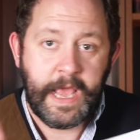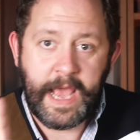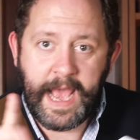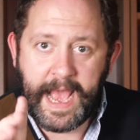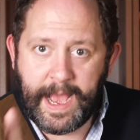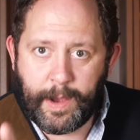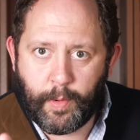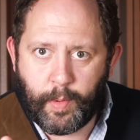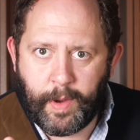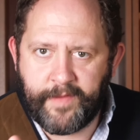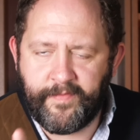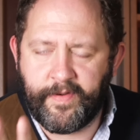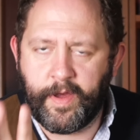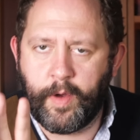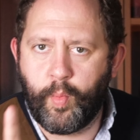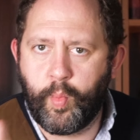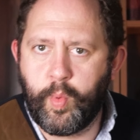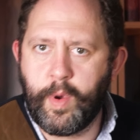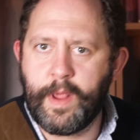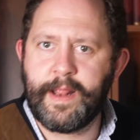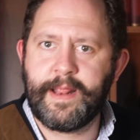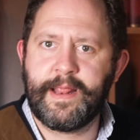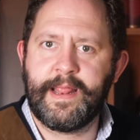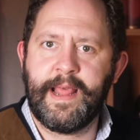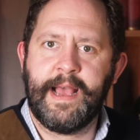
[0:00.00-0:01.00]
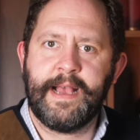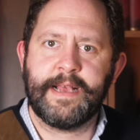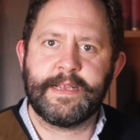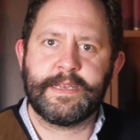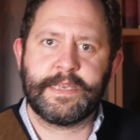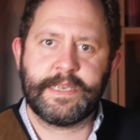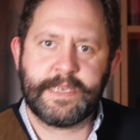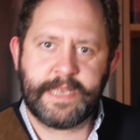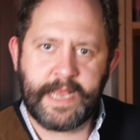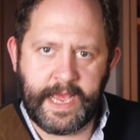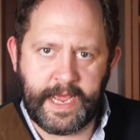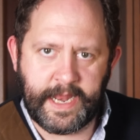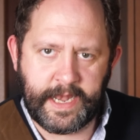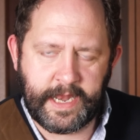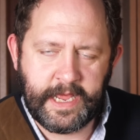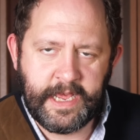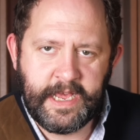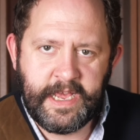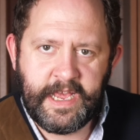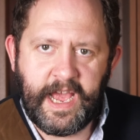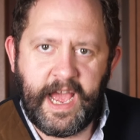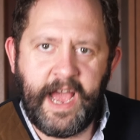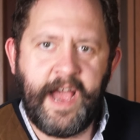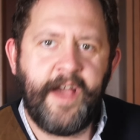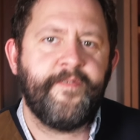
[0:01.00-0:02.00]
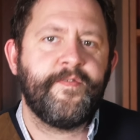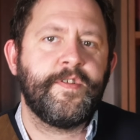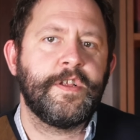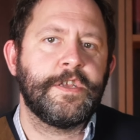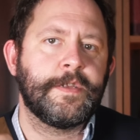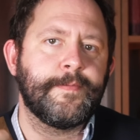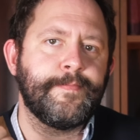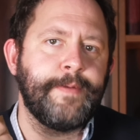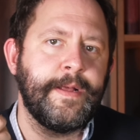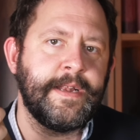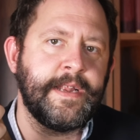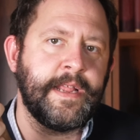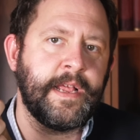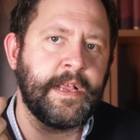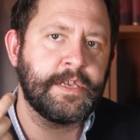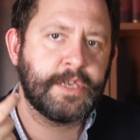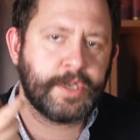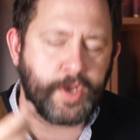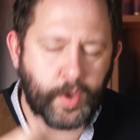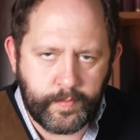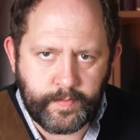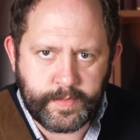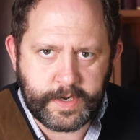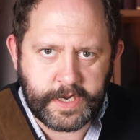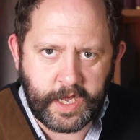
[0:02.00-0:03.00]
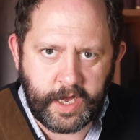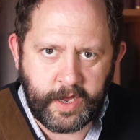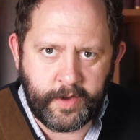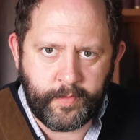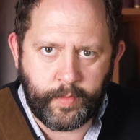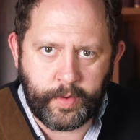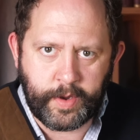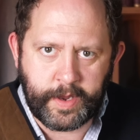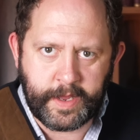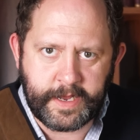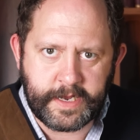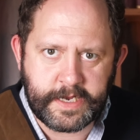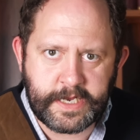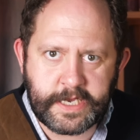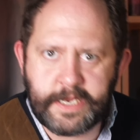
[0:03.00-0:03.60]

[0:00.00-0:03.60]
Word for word: However, with that said, after spending some time with it,